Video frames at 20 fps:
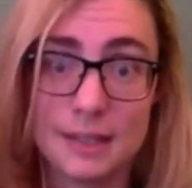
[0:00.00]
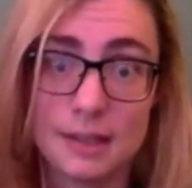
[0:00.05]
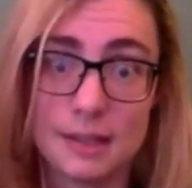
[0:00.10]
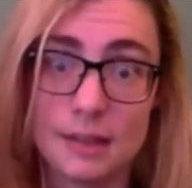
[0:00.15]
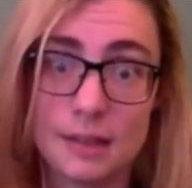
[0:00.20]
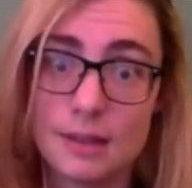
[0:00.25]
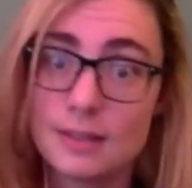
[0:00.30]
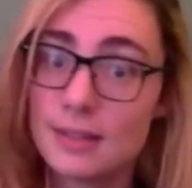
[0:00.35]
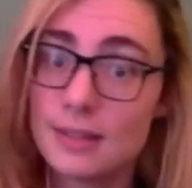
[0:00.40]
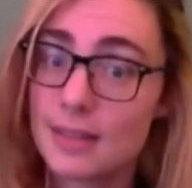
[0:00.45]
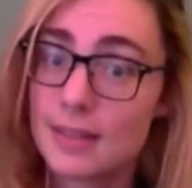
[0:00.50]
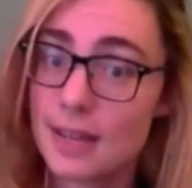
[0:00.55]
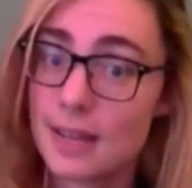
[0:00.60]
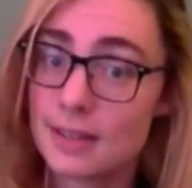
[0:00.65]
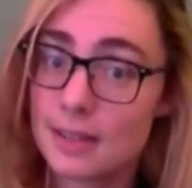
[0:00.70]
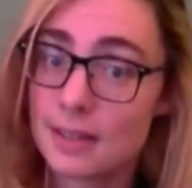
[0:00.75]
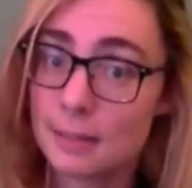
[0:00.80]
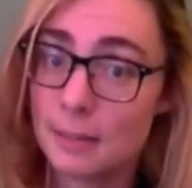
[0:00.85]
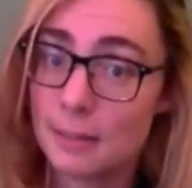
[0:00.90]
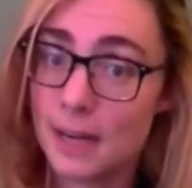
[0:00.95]
This is
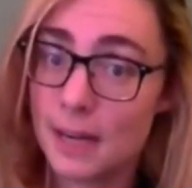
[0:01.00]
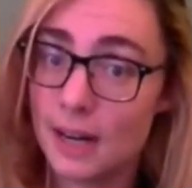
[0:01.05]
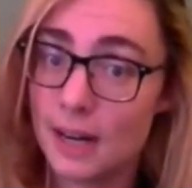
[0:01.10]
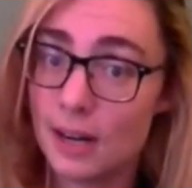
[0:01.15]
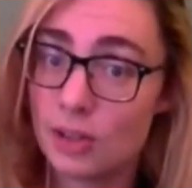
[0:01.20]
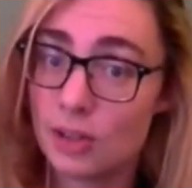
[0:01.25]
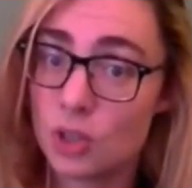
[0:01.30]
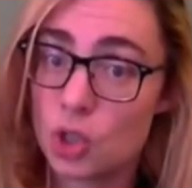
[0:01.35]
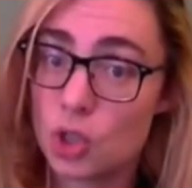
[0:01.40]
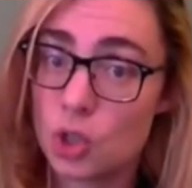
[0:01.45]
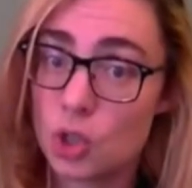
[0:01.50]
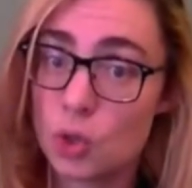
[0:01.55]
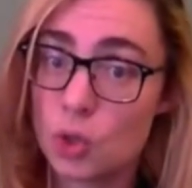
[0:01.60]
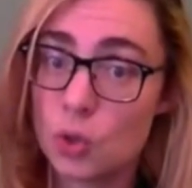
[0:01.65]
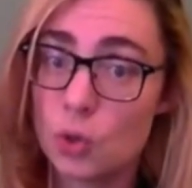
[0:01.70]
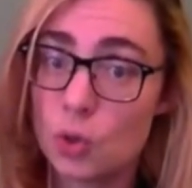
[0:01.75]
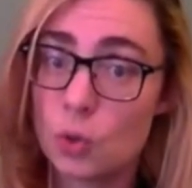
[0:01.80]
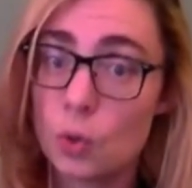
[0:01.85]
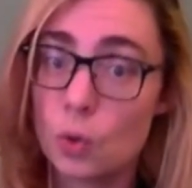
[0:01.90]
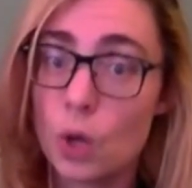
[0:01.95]
as compared
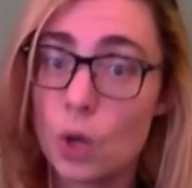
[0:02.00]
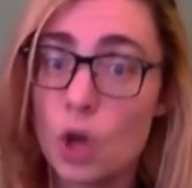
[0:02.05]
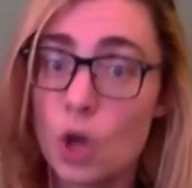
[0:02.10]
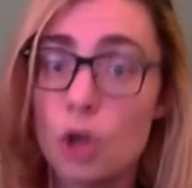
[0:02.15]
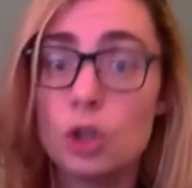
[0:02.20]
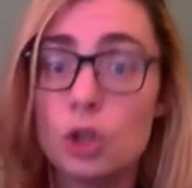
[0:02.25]
to